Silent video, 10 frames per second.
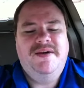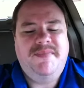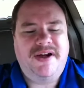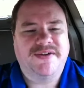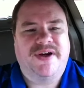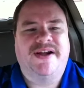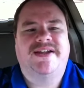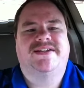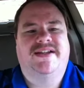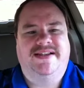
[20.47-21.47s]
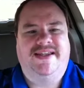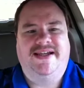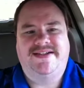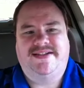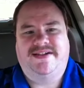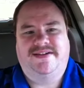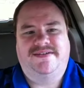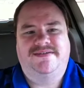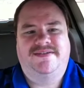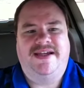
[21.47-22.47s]
but I'll try not to let
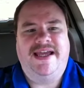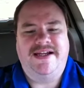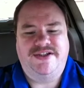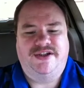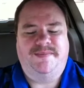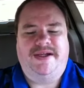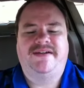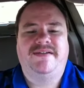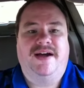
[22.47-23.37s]
that get to me.